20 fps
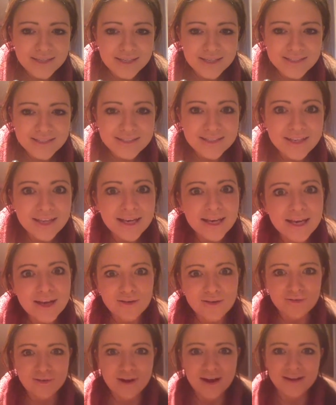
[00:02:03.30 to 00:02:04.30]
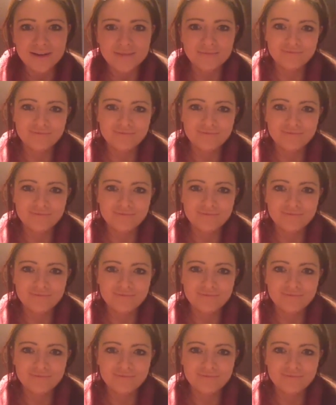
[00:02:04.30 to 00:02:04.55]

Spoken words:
it's glittery.